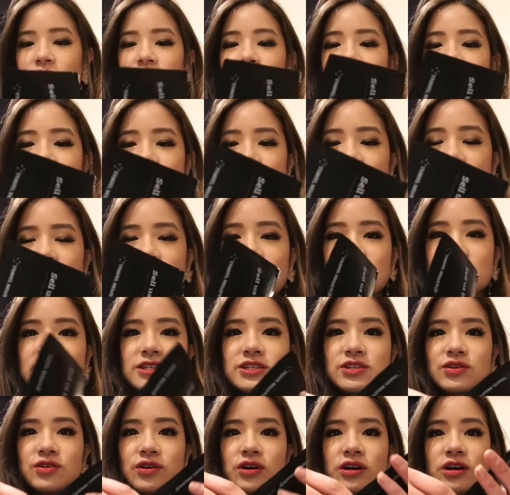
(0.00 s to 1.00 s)
as you guys
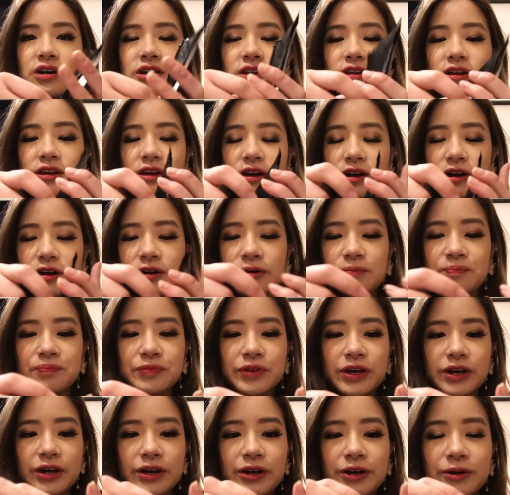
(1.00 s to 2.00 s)
saw earlier,
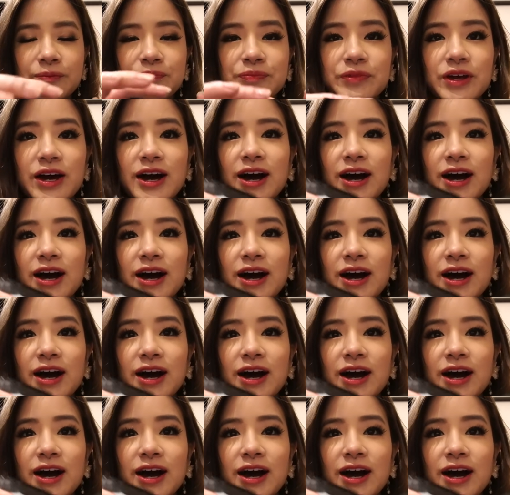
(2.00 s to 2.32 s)
um,